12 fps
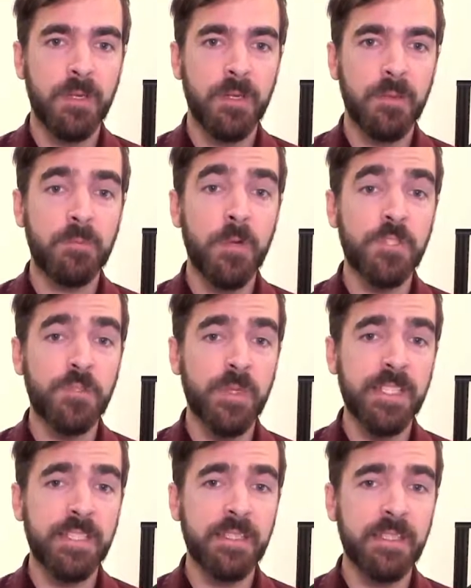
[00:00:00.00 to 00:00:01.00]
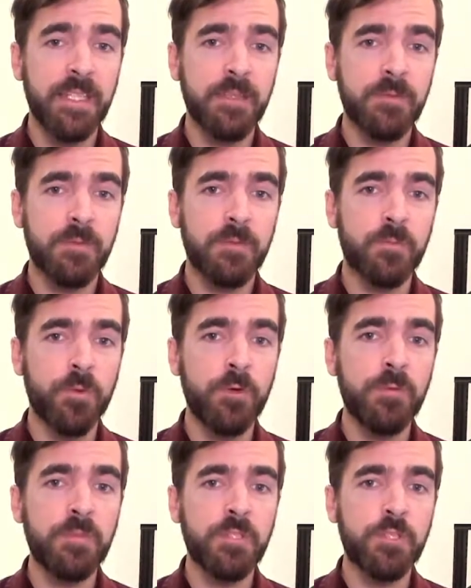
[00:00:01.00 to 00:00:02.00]
Most recently,
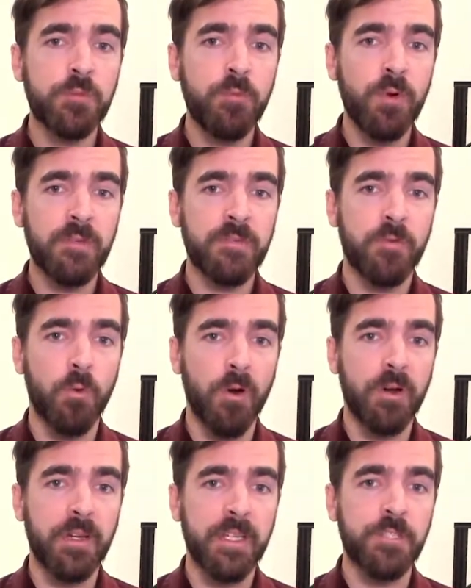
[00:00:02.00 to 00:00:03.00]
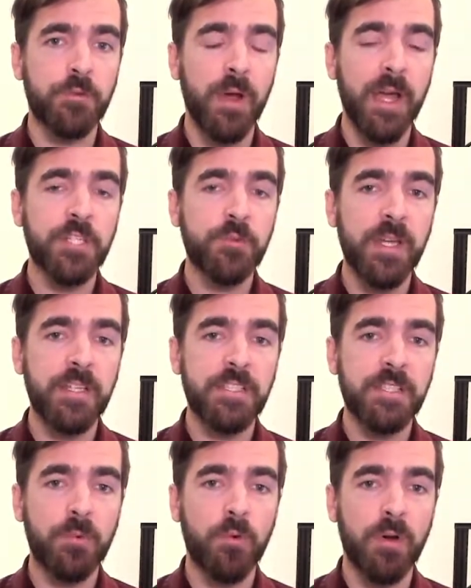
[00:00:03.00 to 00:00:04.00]
Room 2.4 has graduated
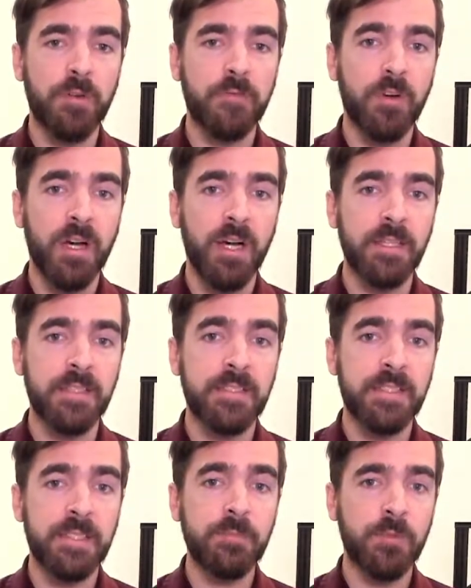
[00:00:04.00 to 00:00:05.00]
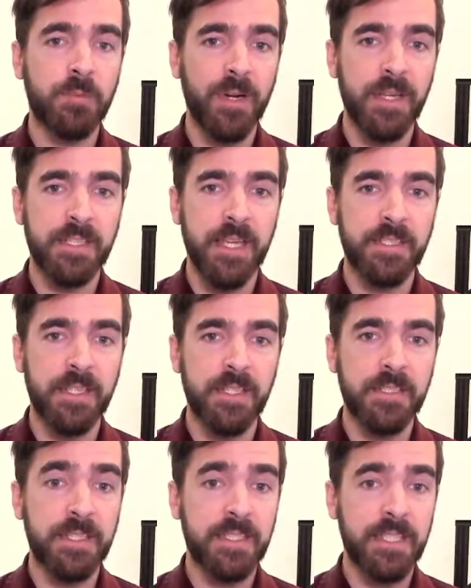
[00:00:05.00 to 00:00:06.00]
support for Kotlin symbol
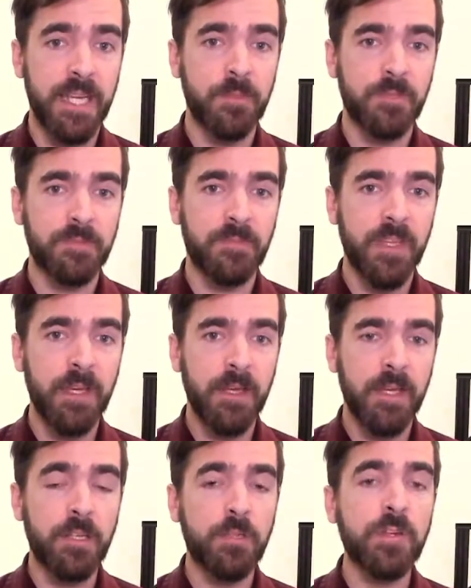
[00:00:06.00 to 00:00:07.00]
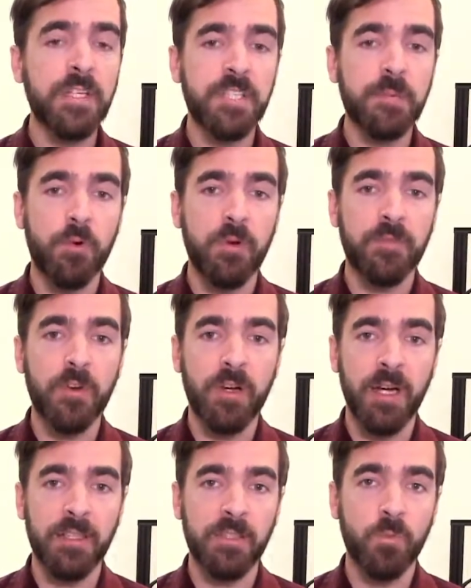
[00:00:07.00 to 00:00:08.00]
processing to stable, including support for
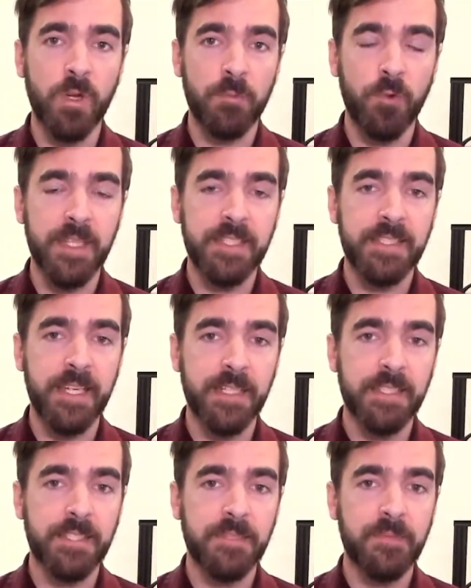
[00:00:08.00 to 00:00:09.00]
Kotlin 1.6.